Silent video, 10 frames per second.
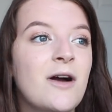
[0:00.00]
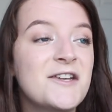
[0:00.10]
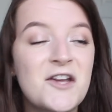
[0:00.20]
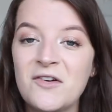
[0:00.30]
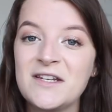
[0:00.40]
I
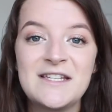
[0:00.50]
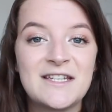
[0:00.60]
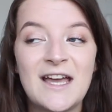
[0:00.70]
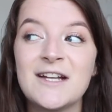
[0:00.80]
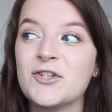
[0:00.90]
know I need
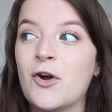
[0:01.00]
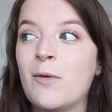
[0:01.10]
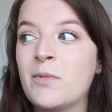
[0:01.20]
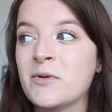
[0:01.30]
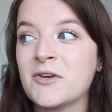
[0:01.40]
to get a
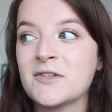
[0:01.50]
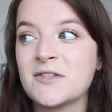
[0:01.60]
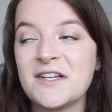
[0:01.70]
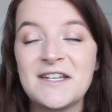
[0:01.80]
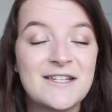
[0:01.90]
job
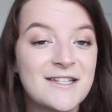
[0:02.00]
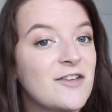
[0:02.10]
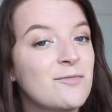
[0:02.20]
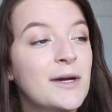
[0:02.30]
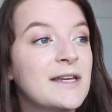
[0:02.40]
because I need to
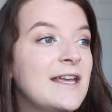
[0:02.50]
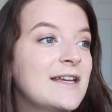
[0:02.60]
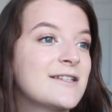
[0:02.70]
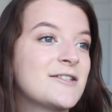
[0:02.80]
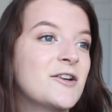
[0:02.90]
save
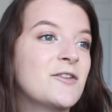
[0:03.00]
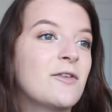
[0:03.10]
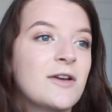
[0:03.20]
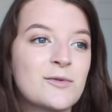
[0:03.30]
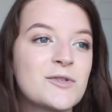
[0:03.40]
money,
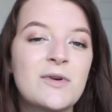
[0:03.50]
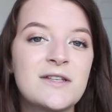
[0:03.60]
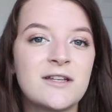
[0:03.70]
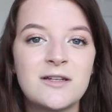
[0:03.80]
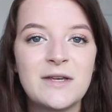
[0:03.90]
so it was
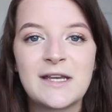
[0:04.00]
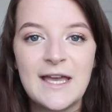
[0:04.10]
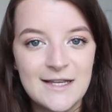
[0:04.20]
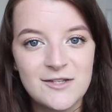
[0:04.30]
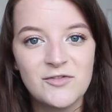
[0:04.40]
always going to be a
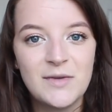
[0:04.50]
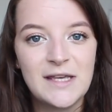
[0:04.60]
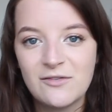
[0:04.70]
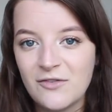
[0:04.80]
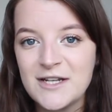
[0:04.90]
case of
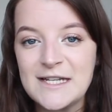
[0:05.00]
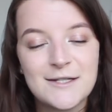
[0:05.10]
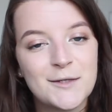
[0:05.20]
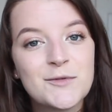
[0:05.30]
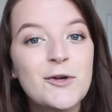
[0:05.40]
me finding
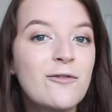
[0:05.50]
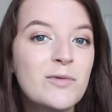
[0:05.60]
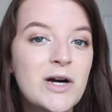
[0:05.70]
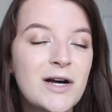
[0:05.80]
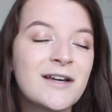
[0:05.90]
some sort of
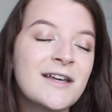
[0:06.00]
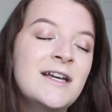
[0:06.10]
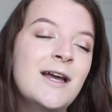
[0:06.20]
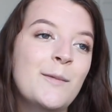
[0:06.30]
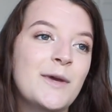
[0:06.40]
work,
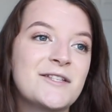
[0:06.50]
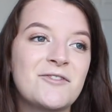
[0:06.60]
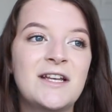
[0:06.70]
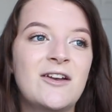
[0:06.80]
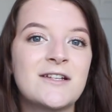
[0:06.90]
but it's
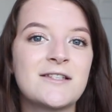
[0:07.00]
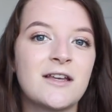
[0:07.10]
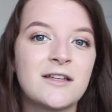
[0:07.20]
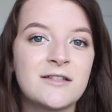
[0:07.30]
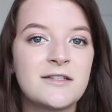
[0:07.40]
really nice that
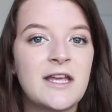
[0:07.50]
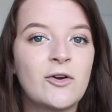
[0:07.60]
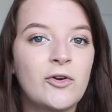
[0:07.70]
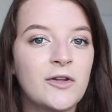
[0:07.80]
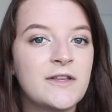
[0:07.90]
I can stay
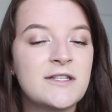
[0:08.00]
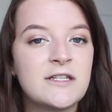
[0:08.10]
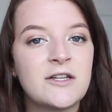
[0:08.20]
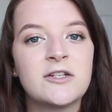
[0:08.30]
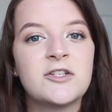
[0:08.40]
on at this
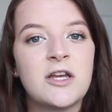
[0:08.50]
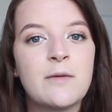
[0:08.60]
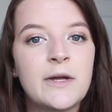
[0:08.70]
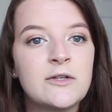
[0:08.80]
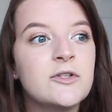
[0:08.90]

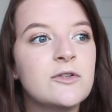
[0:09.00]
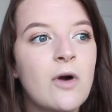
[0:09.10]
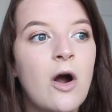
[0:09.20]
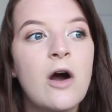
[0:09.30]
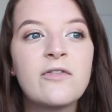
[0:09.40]
internship and do
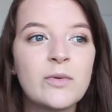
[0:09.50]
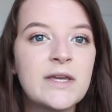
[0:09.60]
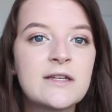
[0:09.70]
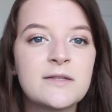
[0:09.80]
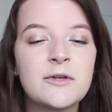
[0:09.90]
half
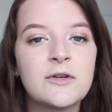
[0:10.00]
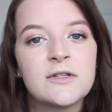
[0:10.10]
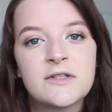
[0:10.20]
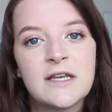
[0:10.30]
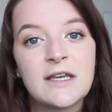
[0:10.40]
weeks
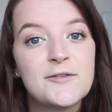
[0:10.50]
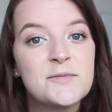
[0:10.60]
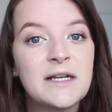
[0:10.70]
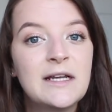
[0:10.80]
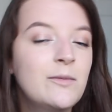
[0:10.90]
because it
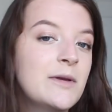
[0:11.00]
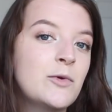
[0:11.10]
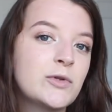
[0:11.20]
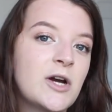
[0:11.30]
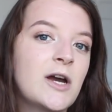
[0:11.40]
gives me a little bit
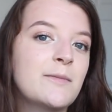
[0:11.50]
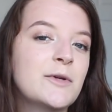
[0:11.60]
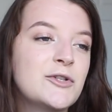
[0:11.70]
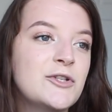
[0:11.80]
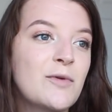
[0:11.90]
more
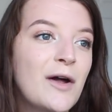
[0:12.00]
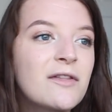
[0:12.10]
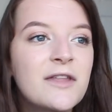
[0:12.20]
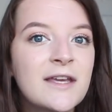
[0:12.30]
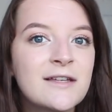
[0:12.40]
time to do
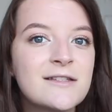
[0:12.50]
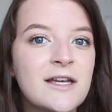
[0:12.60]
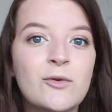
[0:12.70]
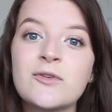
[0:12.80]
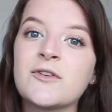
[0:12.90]
other things
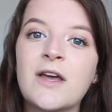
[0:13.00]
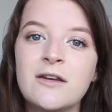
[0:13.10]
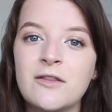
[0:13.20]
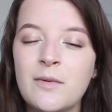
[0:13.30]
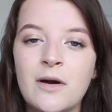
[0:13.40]
and also get
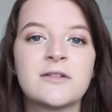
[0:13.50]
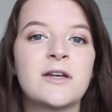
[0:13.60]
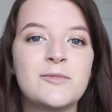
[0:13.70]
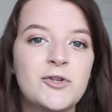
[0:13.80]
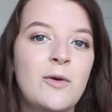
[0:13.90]
another
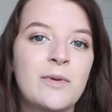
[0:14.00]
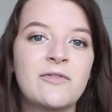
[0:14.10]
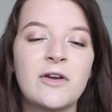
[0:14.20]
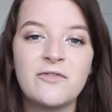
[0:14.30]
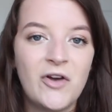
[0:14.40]
part-time job
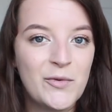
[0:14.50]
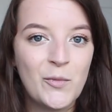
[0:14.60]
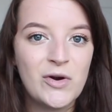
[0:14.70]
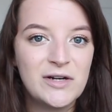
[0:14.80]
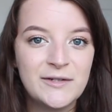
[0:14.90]
if I
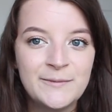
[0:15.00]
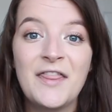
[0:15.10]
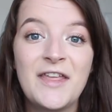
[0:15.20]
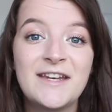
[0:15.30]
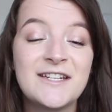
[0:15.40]
find one.
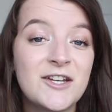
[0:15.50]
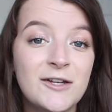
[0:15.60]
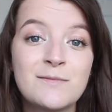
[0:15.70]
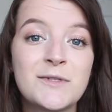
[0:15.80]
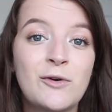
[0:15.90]
And then in
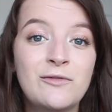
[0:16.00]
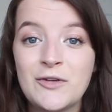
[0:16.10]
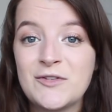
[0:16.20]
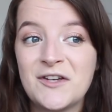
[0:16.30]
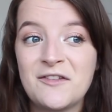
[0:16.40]
terms of
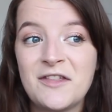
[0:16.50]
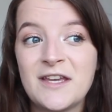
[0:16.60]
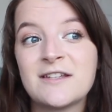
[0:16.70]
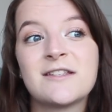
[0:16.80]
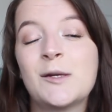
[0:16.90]
those other
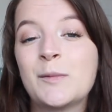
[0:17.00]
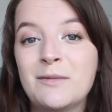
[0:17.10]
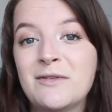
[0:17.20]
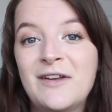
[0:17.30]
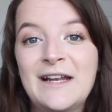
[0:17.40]
things, I'm going
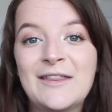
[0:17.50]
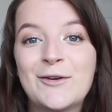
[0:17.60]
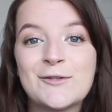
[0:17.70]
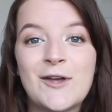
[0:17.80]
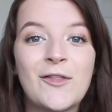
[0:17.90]
to be filling
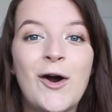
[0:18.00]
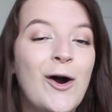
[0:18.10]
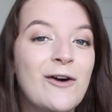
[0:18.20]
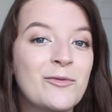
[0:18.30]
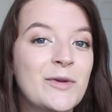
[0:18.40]
those other
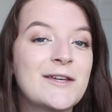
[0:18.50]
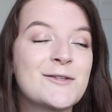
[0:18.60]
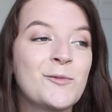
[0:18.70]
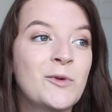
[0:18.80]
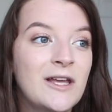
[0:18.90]
half
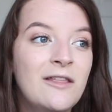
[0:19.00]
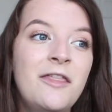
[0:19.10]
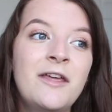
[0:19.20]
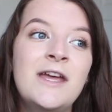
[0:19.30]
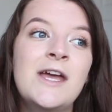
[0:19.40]
weeks
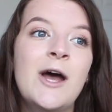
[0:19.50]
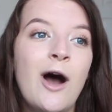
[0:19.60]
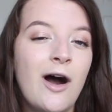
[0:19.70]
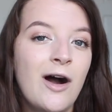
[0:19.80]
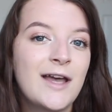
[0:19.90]
with,
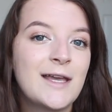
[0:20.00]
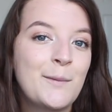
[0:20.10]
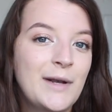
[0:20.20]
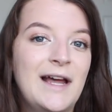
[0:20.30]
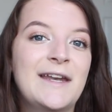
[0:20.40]
I
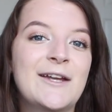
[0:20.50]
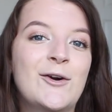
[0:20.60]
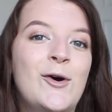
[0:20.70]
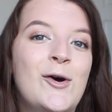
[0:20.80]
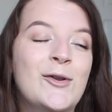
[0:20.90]
am planning
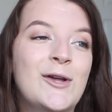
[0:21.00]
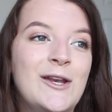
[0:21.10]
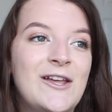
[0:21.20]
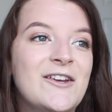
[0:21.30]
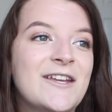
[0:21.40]
on
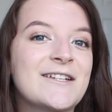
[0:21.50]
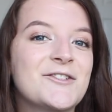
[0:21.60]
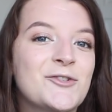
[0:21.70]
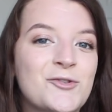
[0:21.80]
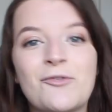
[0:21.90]
learning
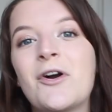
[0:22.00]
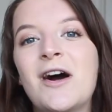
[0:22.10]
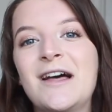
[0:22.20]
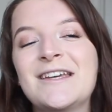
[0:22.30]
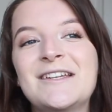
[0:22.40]
to
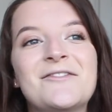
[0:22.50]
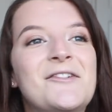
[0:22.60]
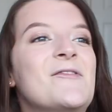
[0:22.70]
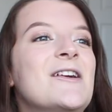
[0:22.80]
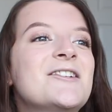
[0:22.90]
drive,
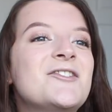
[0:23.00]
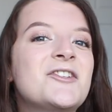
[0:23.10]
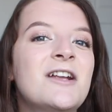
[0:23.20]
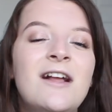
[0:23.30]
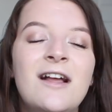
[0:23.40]

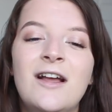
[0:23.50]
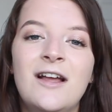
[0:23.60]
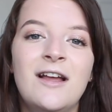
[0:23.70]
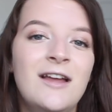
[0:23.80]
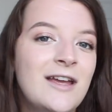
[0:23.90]
which
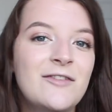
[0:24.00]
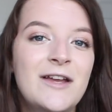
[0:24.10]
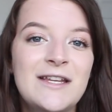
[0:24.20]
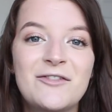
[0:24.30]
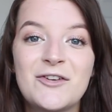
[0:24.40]
if
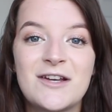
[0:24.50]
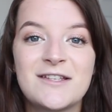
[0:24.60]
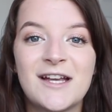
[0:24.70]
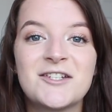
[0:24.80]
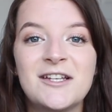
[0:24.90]
any of you
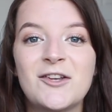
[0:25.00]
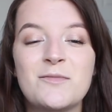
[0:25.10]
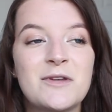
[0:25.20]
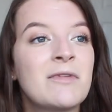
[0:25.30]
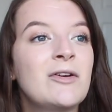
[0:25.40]
guys actually know
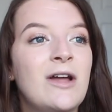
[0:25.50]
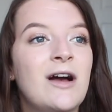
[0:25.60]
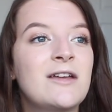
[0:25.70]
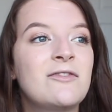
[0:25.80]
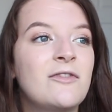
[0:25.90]
me in real
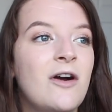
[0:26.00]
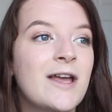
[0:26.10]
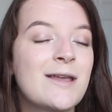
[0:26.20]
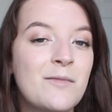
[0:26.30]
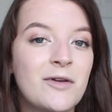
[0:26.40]
life,
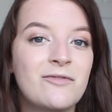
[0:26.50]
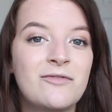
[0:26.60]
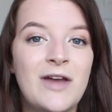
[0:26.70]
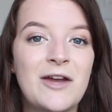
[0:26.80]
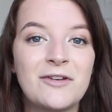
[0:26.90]
I am
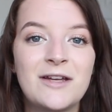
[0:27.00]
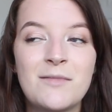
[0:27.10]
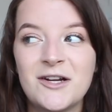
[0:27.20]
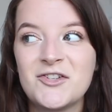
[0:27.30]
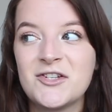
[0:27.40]
very
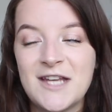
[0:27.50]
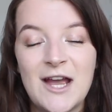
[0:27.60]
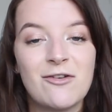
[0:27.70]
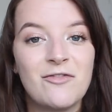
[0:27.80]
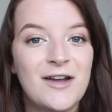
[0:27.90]
much
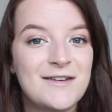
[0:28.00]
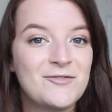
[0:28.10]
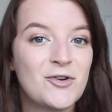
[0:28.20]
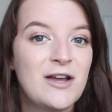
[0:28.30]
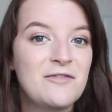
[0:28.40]
terrified
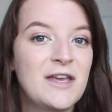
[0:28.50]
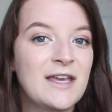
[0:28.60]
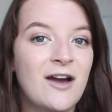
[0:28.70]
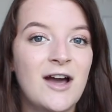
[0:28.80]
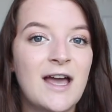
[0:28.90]
of
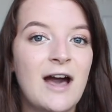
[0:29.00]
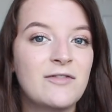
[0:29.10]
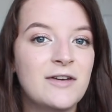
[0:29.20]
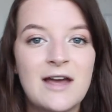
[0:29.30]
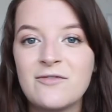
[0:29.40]
driving. I
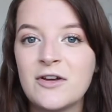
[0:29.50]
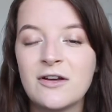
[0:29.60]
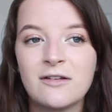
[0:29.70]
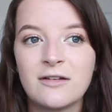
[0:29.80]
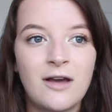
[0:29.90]
have
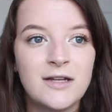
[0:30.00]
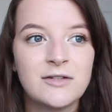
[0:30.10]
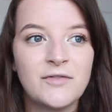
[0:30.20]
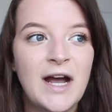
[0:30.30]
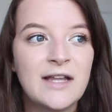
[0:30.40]
never kind
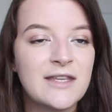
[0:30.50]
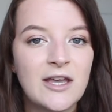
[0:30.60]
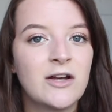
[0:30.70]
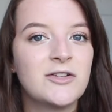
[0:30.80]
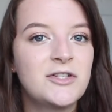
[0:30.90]
of had
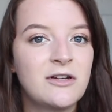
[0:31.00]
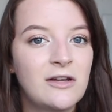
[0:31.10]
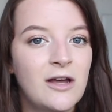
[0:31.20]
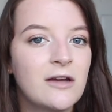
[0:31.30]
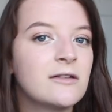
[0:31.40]
the urge to
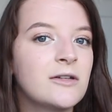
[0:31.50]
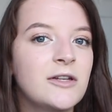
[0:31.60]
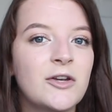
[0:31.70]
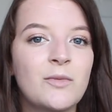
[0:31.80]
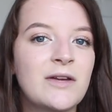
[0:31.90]
learn,
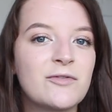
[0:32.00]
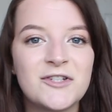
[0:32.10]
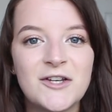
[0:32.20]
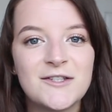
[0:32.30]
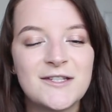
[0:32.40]
you know, when
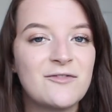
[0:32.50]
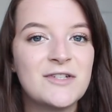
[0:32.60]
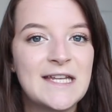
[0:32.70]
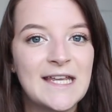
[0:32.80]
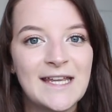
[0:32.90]
everyone turns
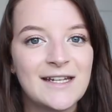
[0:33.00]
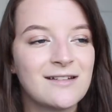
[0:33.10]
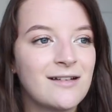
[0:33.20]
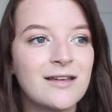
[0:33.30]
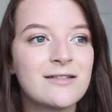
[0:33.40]
17
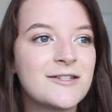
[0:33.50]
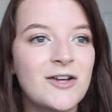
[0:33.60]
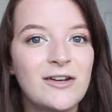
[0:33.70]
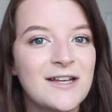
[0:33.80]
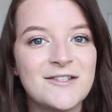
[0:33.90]
and like
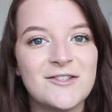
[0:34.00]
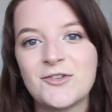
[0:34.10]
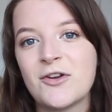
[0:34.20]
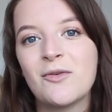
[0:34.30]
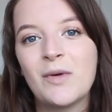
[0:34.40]
start lessons
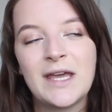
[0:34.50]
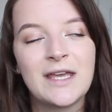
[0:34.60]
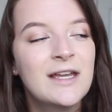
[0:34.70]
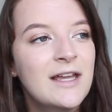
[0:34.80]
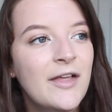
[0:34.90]
straight away.